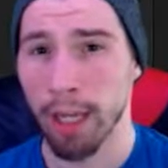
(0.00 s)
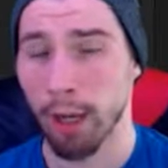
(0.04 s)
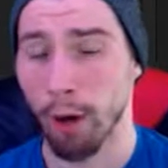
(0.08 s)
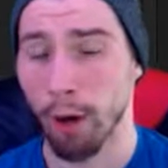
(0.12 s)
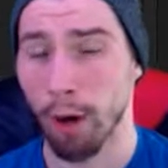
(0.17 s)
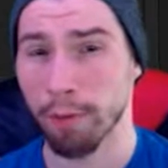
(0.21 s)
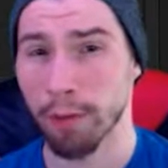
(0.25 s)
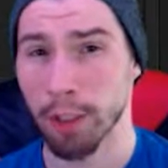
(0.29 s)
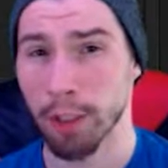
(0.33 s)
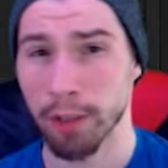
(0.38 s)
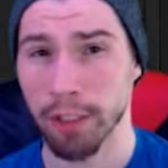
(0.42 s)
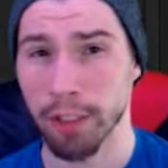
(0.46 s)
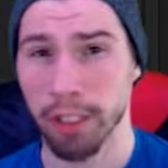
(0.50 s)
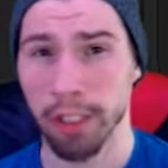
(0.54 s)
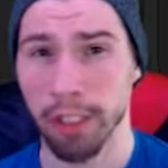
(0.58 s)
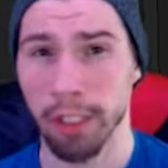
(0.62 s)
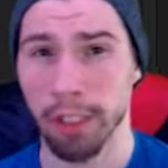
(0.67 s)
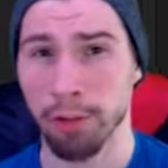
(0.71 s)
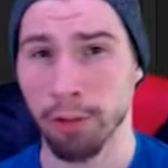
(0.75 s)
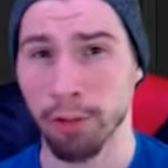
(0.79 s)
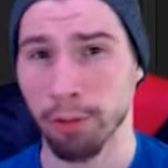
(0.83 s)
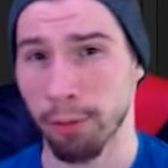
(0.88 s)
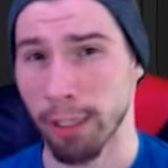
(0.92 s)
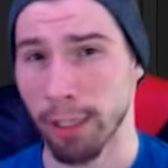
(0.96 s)
Now, I've chosen
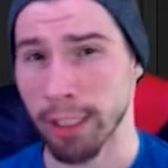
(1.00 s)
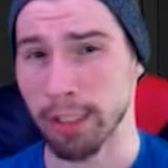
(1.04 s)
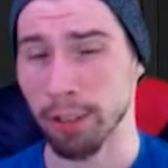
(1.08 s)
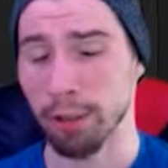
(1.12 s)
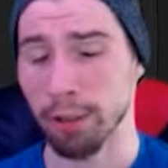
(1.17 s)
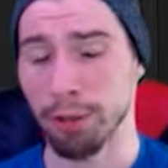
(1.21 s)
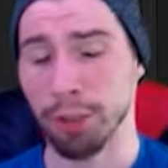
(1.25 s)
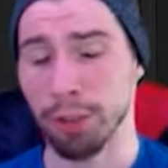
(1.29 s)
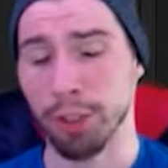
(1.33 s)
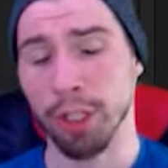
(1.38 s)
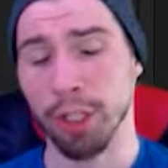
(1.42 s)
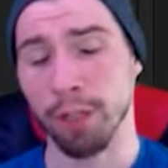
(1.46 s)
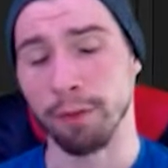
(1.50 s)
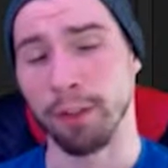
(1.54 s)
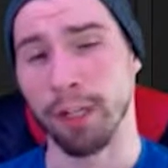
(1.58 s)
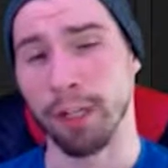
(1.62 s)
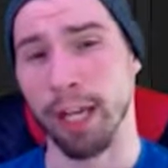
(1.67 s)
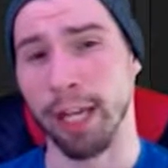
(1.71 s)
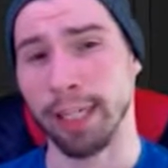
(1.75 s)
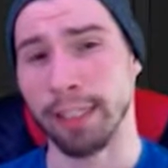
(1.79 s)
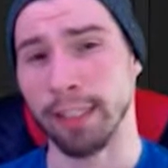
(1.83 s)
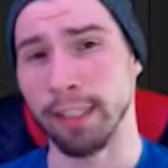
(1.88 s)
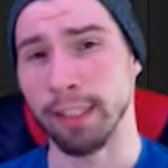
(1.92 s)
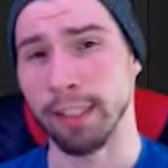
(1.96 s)
to use a resolution of
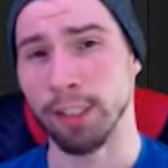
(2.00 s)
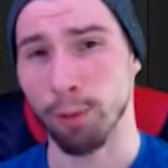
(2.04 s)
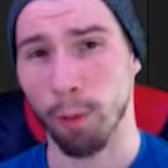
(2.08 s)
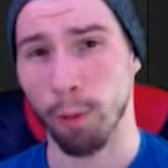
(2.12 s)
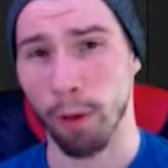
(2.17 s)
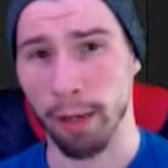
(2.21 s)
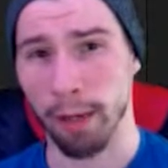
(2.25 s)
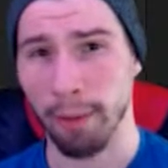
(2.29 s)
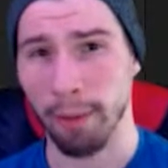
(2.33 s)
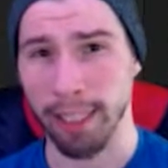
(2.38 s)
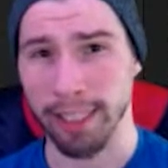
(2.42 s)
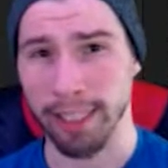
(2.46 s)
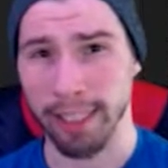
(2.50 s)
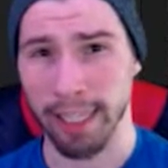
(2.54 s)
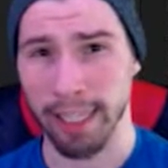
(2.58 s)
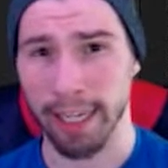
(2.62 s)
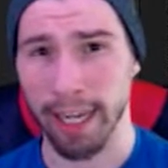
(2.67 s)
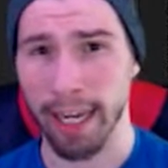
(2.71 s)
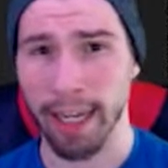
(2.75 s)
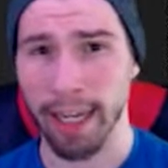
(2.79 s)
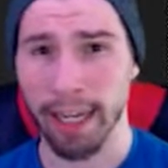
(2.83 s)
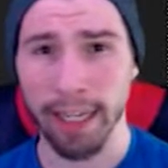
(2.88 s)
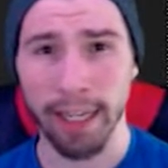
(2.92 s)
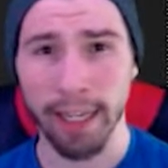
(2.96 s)
1920 by
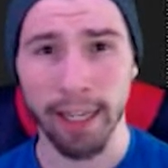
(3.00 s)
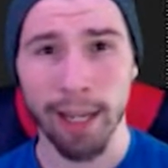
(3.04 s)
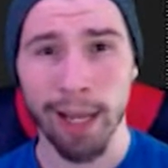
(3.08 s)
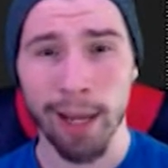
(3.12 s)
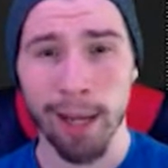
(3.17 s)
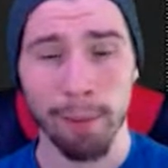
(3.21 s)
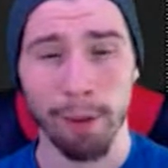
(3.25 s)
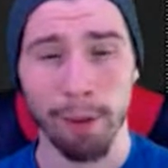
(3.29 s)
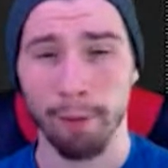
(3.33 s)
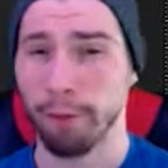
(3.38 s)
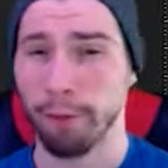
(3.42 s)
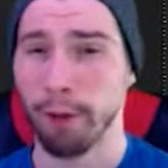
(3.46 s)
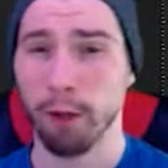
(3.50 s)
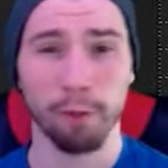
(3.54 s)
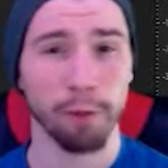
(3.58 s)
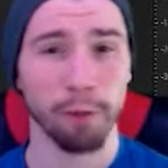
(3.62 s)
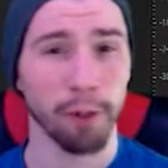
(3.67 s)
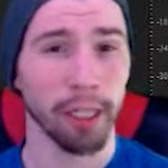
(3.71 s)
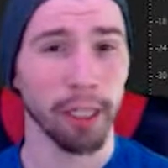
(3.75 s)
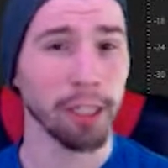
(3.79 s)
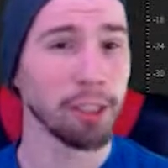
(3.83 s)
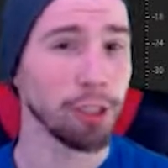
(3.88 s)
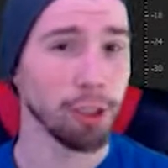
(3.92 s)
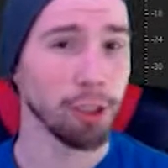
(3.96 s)
1080, but feel
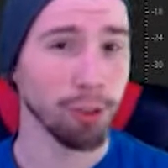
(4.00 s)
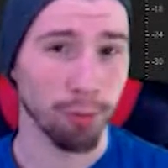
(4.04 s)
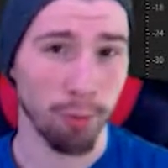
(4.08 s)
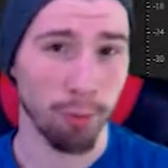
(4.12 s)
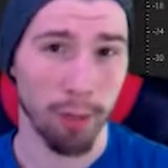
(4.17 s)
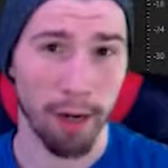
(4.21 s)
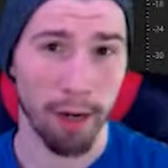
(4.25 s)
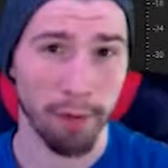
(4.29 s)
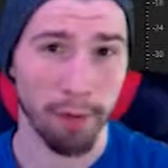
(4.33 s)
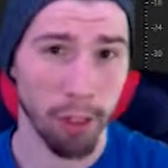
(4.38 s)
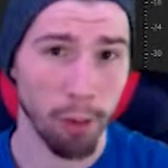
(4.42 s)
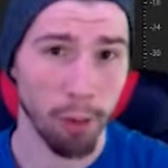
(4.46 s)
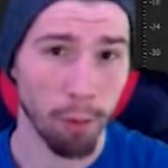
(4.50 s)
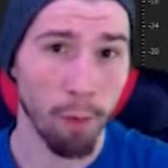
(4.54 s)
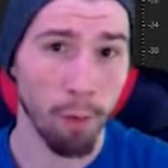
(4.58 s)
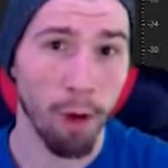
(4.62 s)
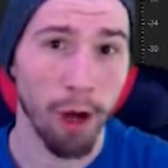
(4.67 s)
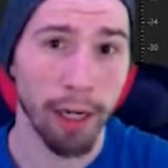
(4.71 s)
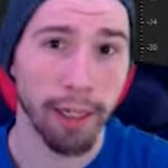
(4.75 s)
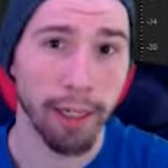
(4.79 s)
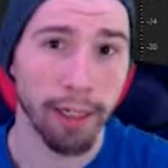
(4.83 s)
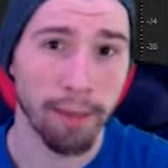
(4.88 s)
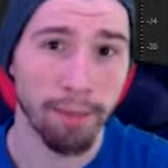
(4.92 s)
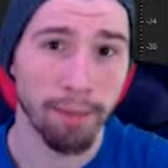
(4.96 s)
free to choose whatever you
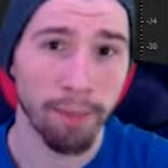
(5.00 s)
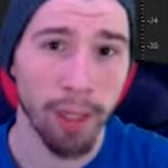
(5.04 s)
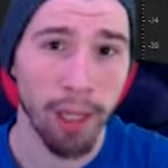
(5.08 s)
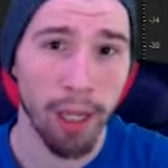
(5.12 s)
want.